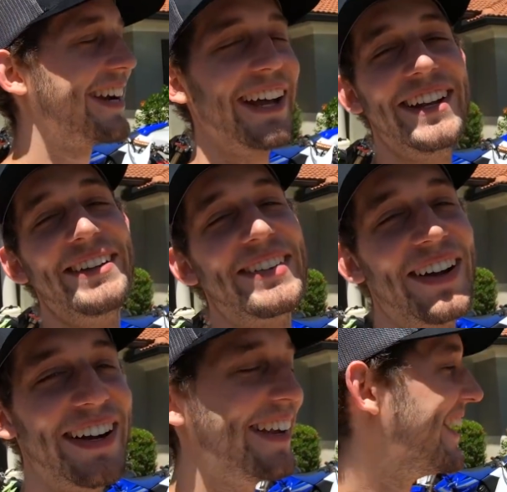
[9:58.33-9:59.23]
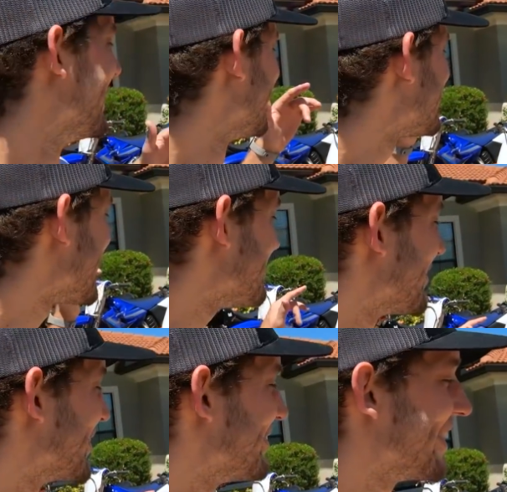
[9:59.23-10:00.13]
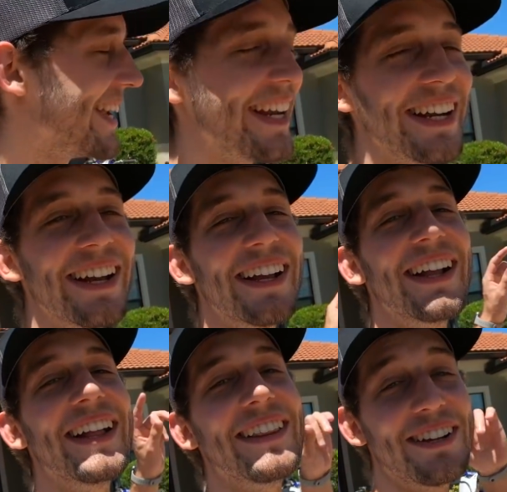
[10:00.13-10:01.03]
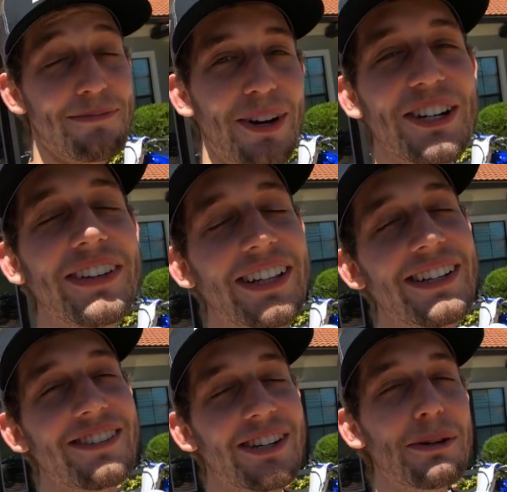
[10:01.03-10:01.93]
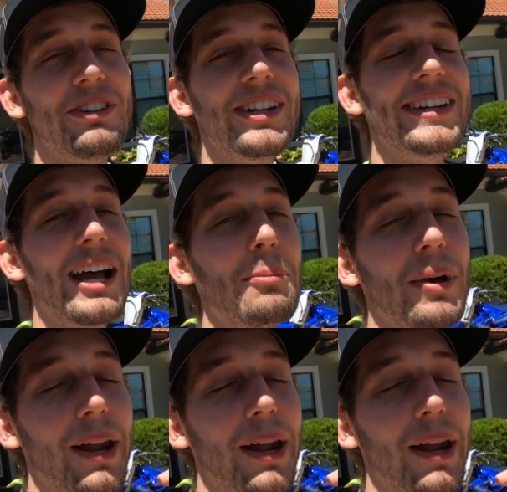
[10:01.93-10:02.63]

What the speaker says: Goddamn car. Stay motivated. There's merch in the description down